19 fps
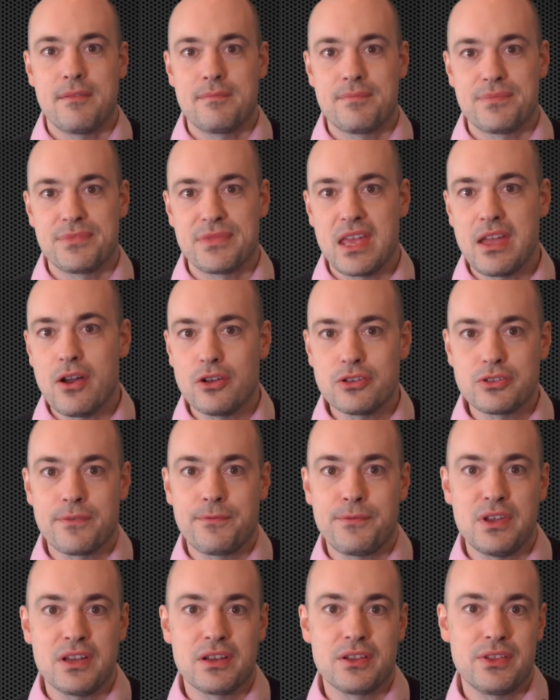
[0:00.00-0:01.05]
They also
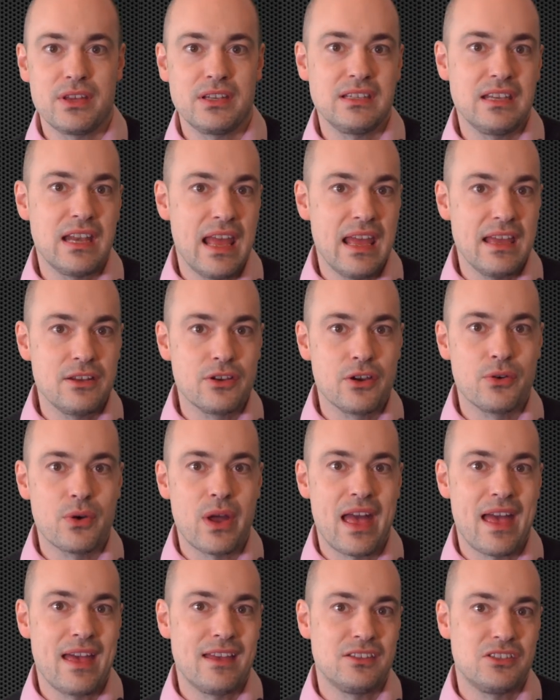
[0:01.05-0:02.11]
feel that NATO
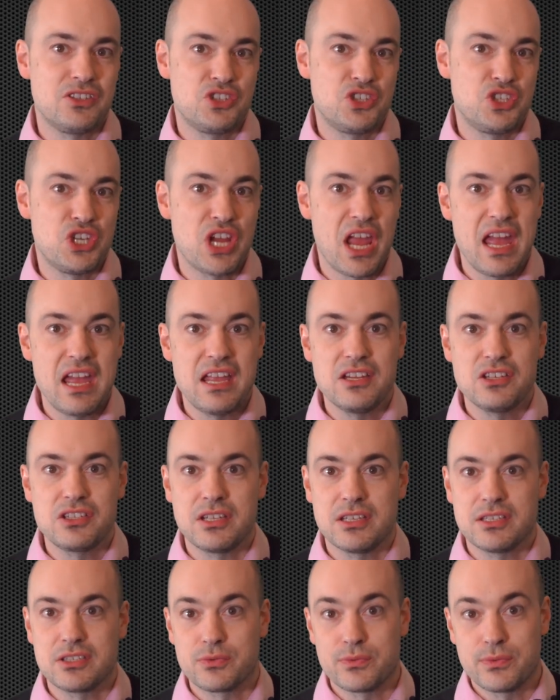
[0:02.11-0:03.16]
has
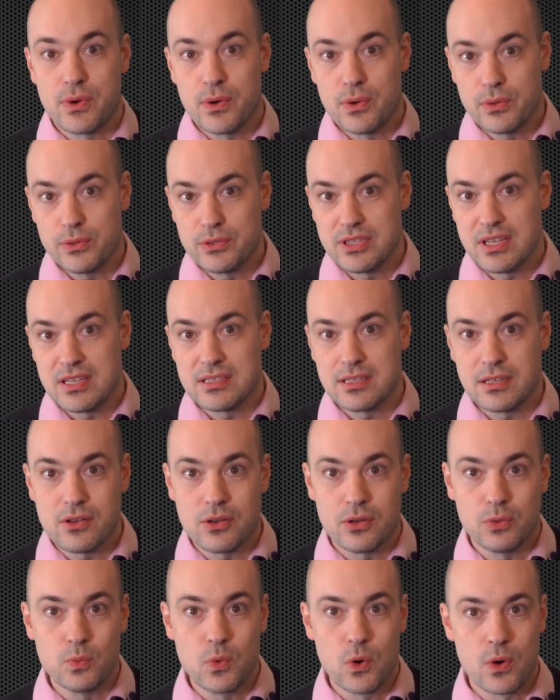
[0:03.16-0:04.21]
changed its role since the
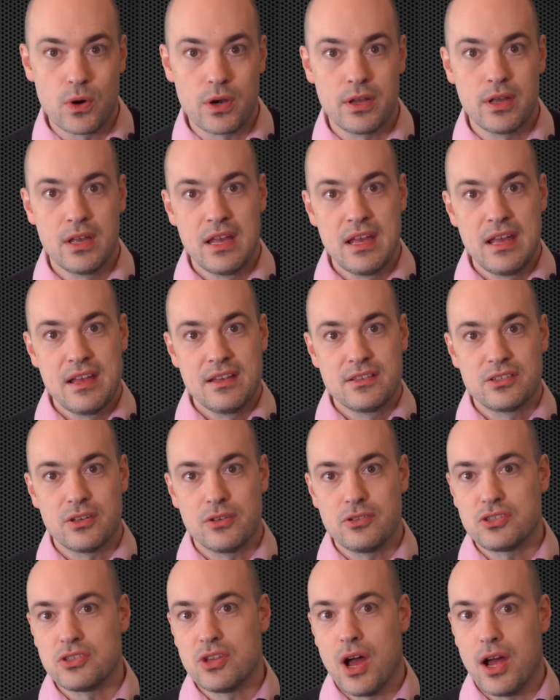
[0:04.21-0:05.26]
Cold War, so
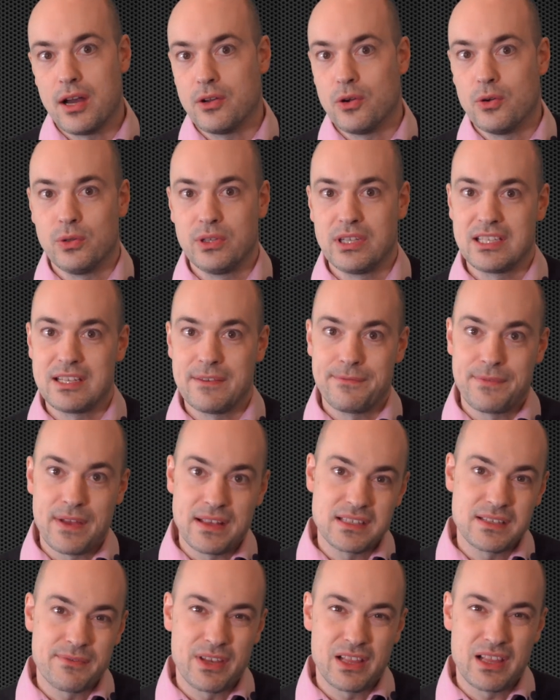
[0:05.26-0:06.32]
it's not only a
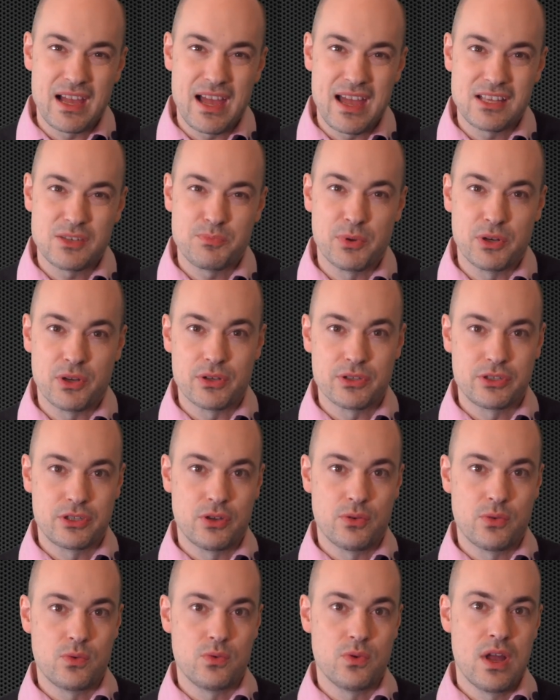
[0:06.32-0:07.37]
defensive alliance, but
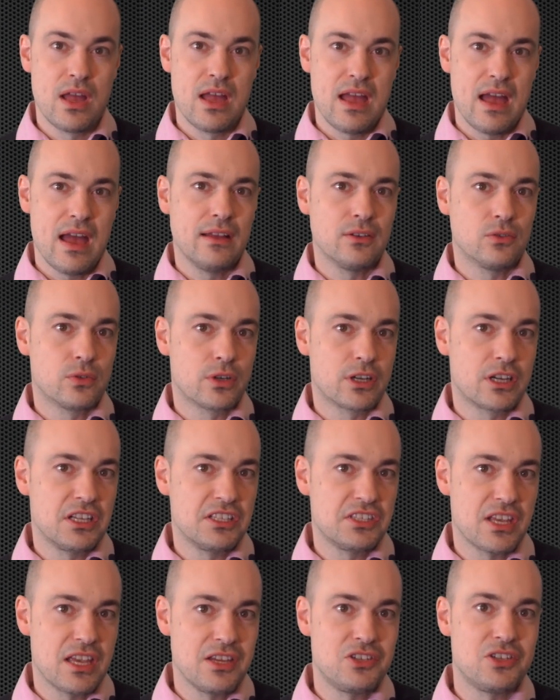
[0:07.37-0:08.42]
also an
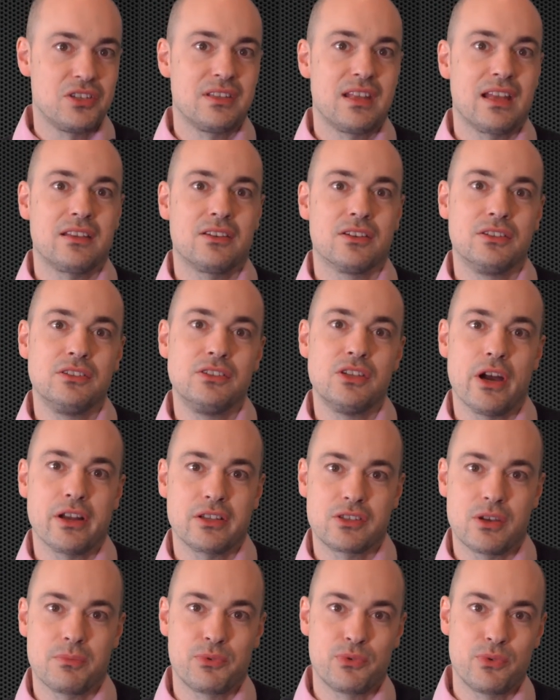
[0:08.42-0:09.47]
organization that
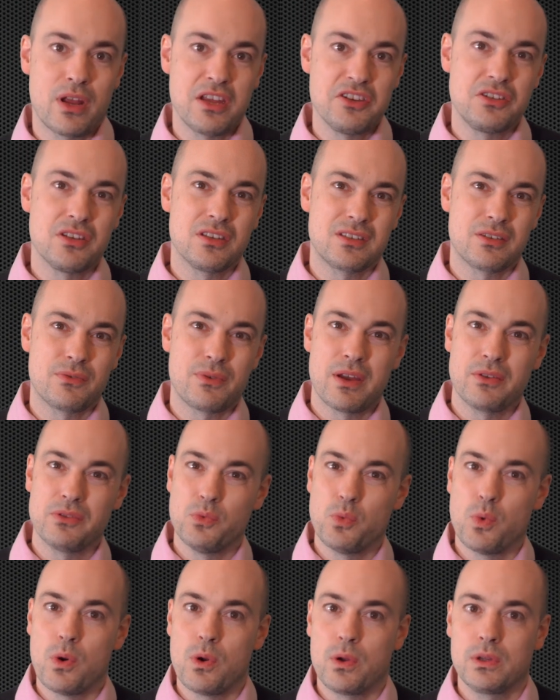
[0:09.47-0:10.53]
conducts operations around
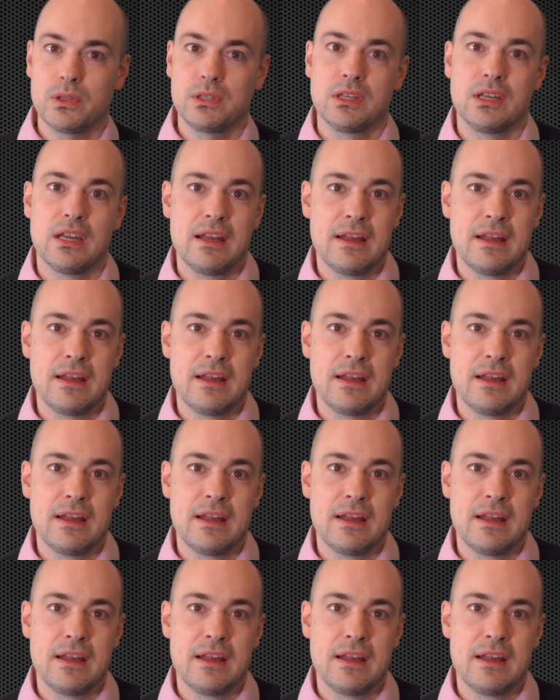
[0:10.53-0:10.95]
the world.